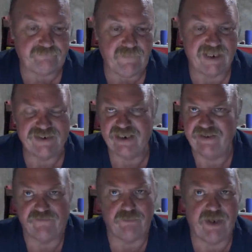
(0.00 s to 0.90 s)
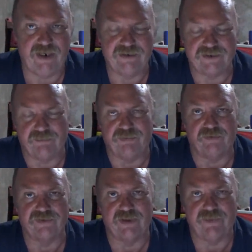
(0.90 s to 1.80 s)
It's easy for me just to
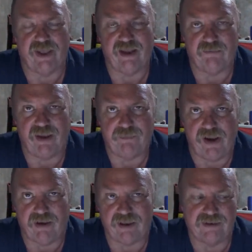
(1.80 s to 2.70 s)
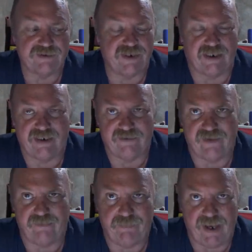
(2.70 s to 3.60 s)
pull something out of my pocket and stick it in
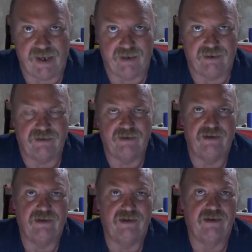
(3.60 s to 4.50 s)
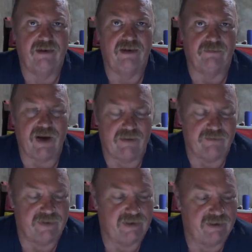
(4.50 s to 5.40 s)
that bag rather
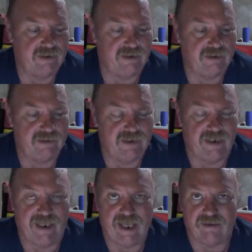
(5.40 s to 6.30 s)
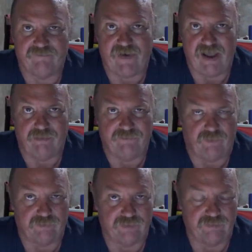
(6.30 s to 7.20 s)
than digging out a file
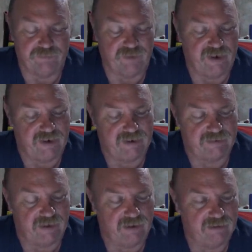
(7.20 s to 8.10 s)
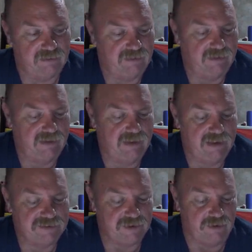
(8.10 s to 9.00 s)
folder and putting it in there.
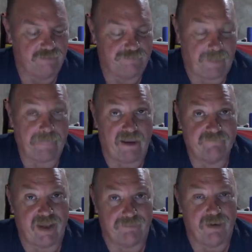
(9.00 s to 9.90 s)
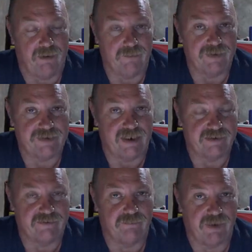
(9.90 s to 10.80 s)
So I've kept all the
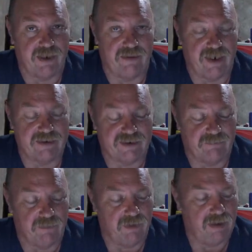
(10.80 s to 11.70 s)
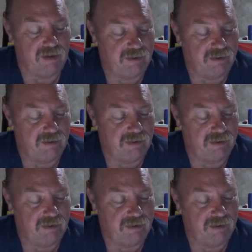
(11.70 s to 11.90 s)
receipts of the money that I sent Marley.